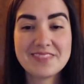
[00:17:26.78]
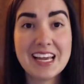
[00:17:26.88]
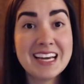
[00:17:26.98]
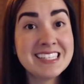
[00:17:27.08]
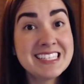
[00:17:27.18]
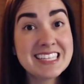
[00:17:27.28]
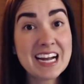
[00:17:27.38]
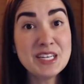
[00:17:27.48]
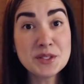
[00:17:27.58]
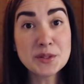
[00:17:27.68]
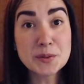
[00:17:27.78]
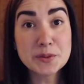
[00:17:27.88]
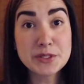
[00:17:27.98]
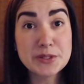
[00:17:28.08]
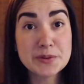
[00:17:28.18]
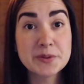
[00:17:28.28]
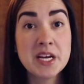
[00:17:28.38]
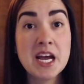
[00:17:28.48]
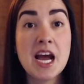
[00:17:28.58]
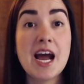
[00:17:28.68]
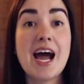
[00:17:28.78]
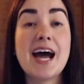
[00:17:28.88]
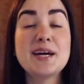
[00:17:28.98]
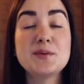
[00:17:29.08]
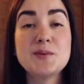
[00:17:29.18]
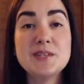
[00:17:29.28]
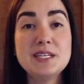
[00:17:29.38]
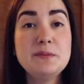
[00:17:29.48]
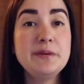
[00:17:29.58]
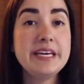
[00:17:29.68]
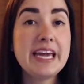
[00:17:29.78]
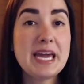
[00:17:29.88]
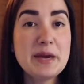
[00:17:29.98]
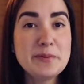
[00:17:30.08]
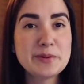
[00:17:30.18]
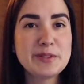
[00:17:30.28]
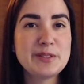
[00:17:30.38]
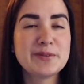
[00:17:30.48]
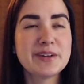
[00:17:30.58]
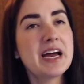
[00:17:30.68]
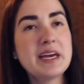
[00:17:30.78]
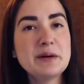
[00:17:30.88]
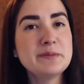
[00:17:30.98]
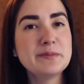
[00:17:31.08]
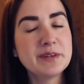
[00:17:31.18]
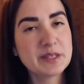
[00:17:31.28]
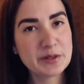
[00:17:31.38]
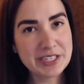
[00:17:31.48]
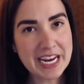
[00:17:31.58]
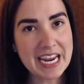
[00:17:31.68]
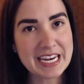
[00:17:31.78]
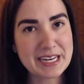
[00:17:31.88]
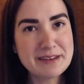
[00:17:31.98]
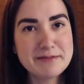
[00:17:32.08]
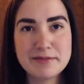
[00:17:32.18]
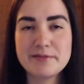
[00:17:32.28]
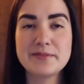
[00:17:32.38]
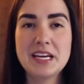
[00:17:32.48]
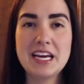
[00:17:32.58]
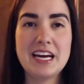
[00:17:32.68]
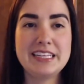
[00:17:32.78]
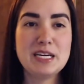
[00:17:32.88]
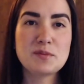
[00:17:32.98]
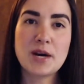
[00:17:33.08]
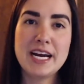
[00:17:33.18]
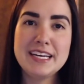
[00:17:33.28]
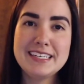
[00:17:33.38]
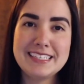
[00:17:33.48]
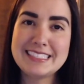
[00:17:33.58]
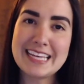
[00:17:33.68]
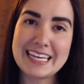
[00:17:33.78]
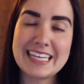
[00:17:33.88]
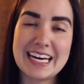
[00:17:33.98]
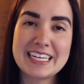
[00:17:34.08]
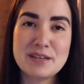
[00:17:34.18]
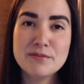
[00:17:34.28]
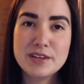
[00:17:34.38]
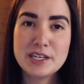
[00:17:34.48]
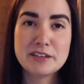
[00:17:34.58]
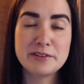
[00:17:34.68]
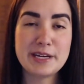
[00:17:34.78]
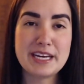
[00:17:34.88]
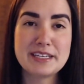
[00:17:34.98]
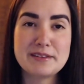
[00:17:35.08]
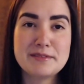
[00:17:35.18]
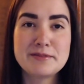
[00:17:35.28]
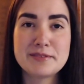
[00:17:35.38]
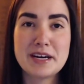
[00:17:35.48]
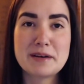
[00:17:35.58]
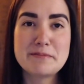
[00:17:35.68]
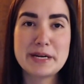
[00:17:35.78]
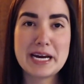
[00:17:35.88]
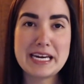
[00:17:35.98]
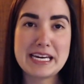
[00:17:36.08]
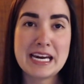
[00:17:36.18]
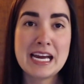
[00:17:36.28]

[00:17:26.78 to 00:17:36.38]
As I told you, I wouldn't be able to, I am creative. I take pride in saying that. I'm very creative, but I